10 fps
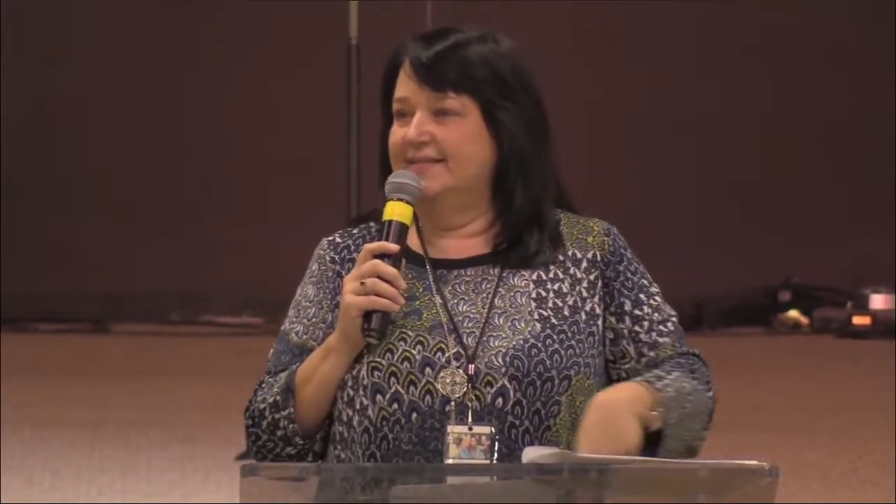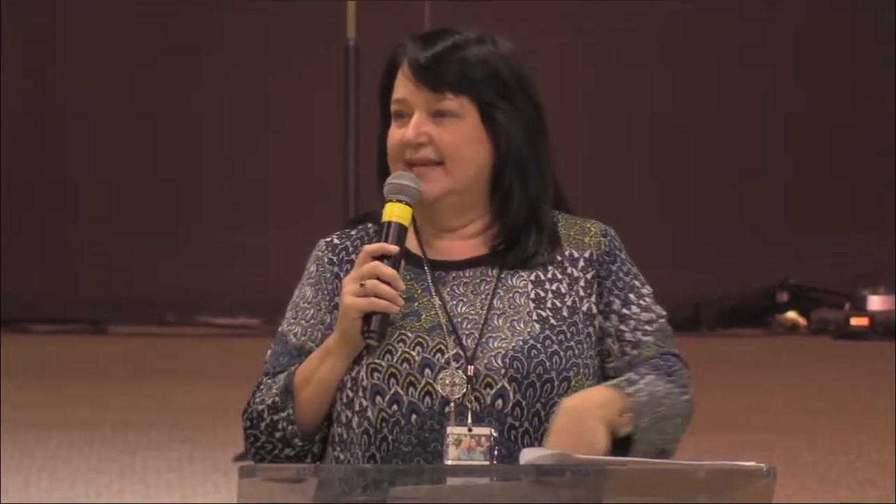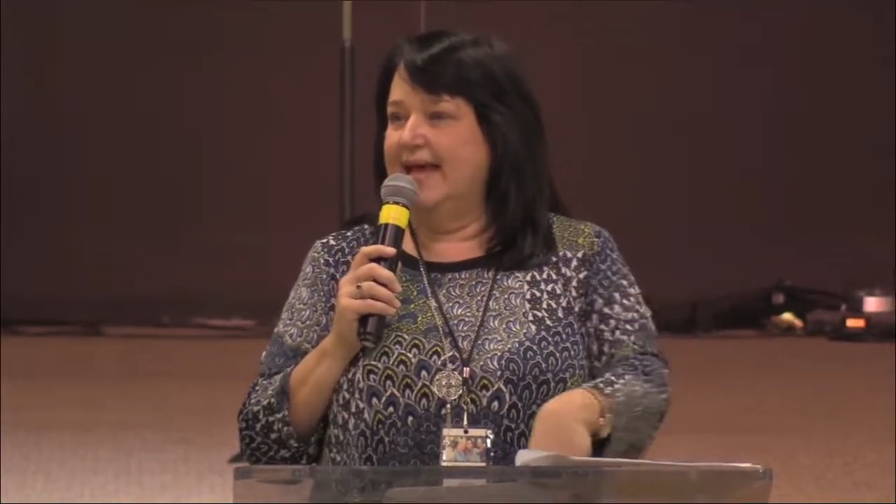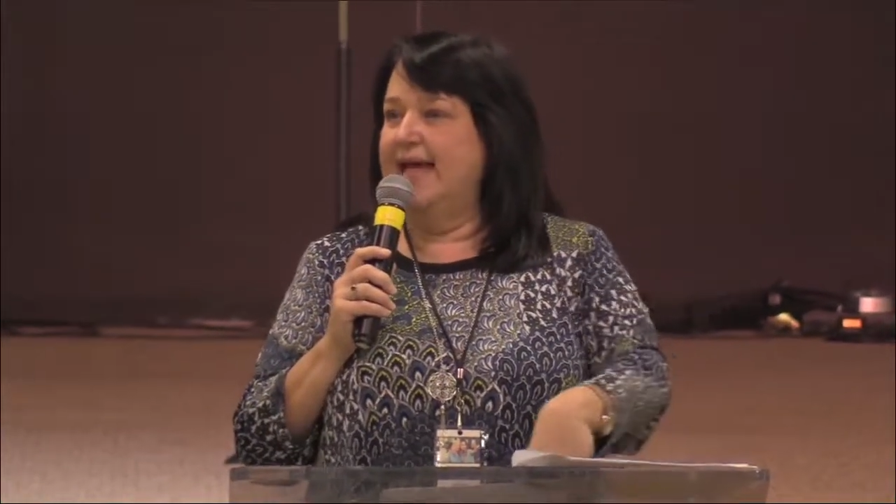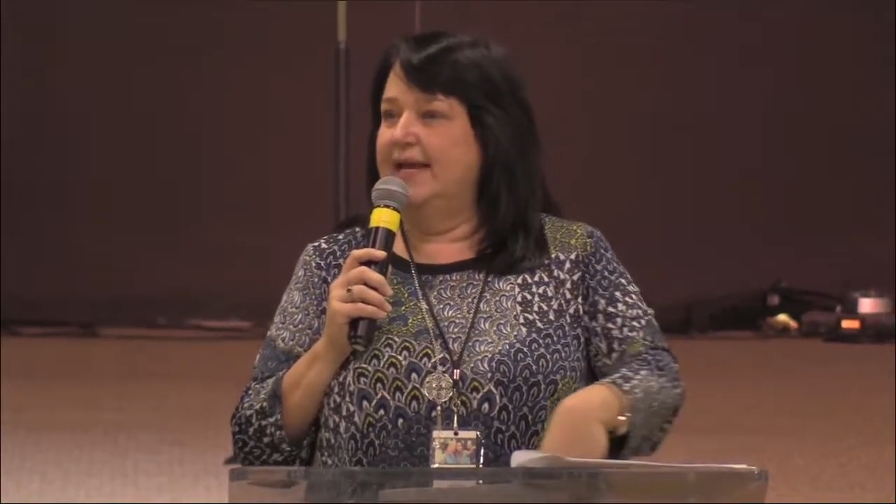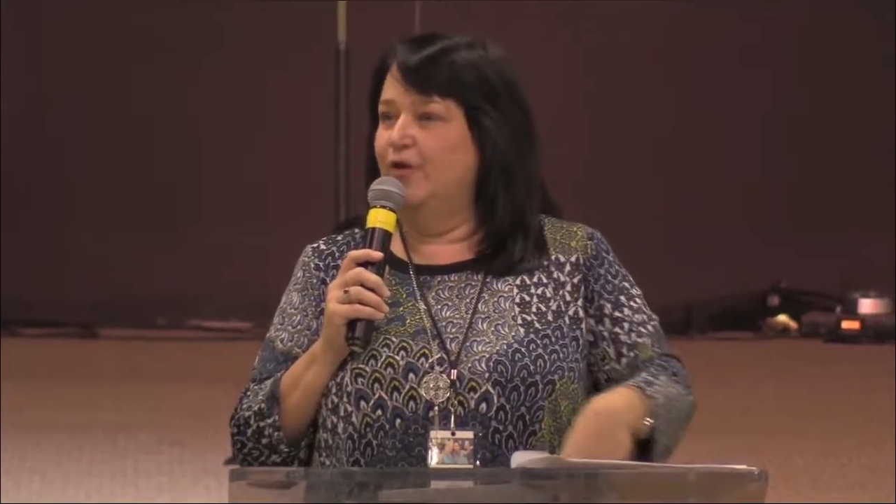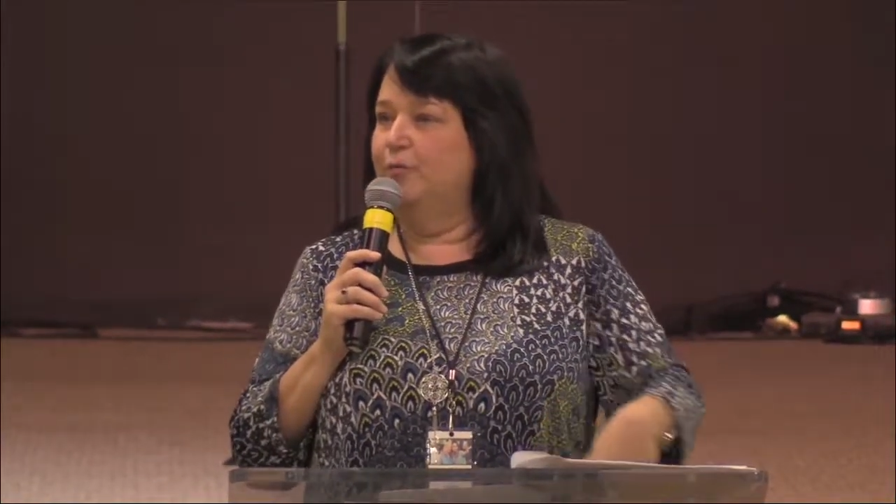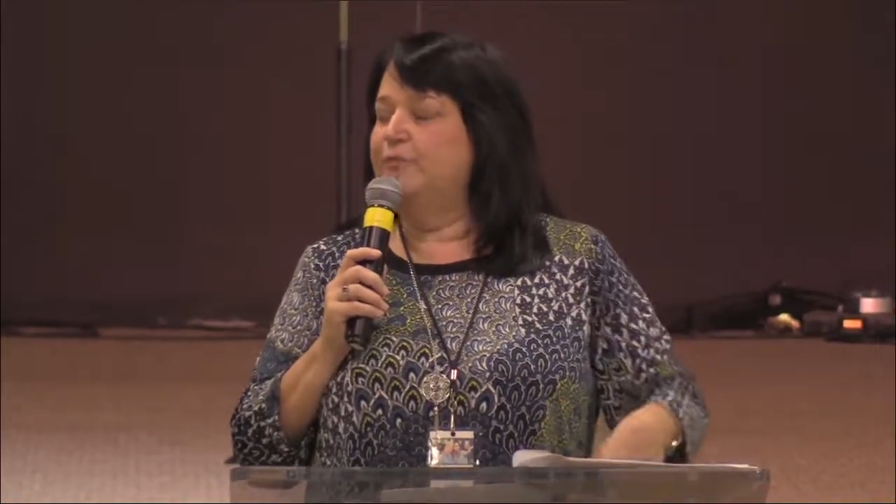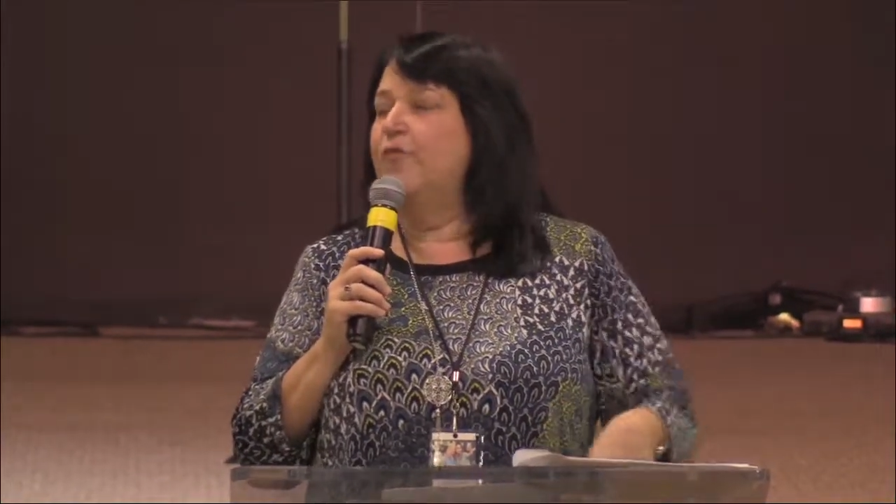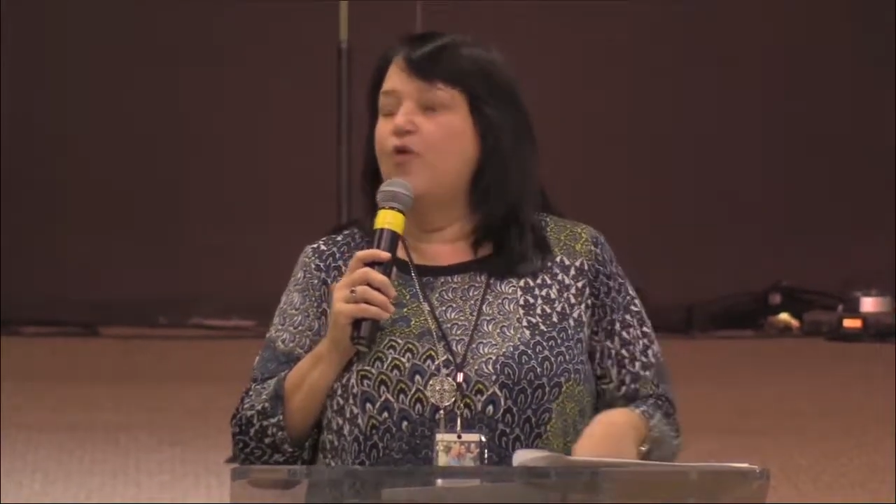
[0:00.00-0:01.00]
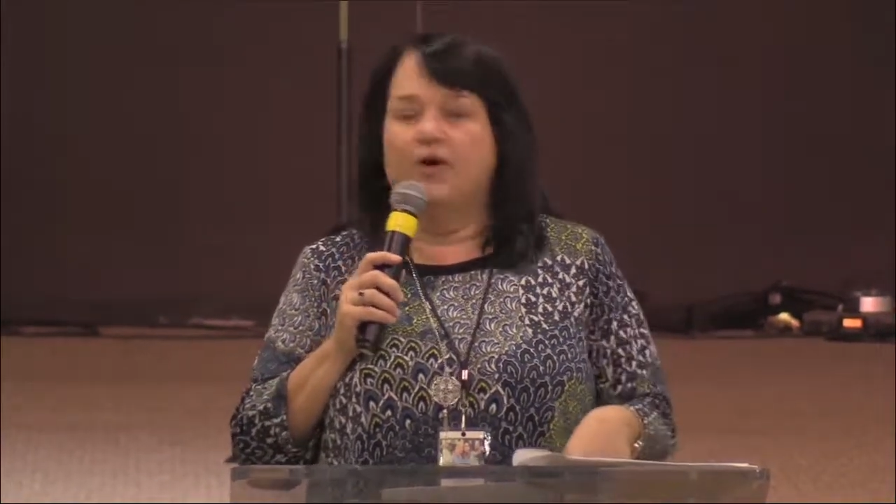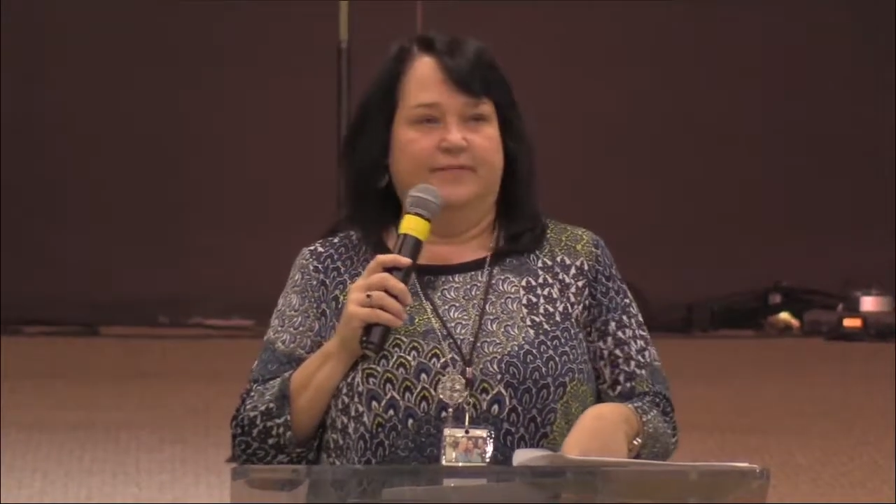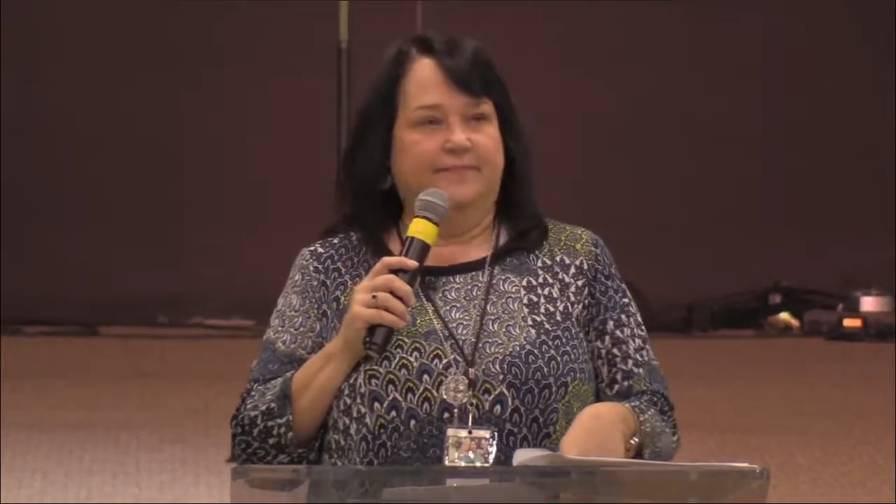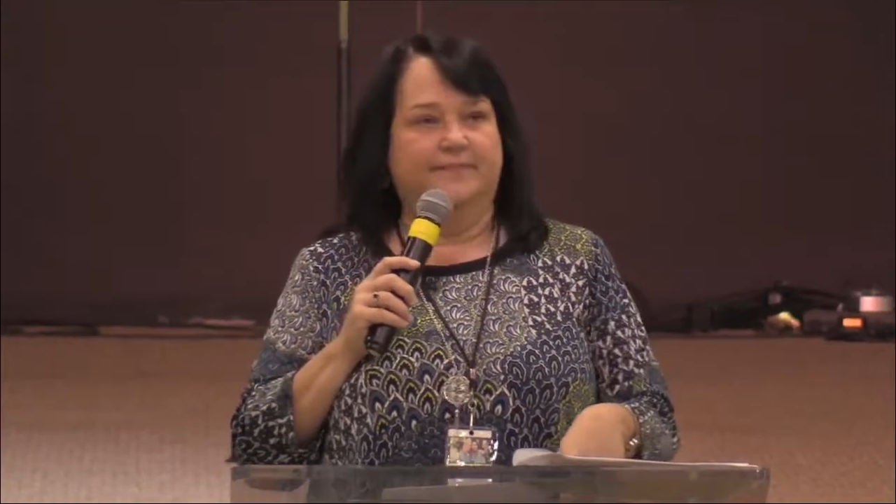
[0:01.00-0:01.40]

that I had hoped for.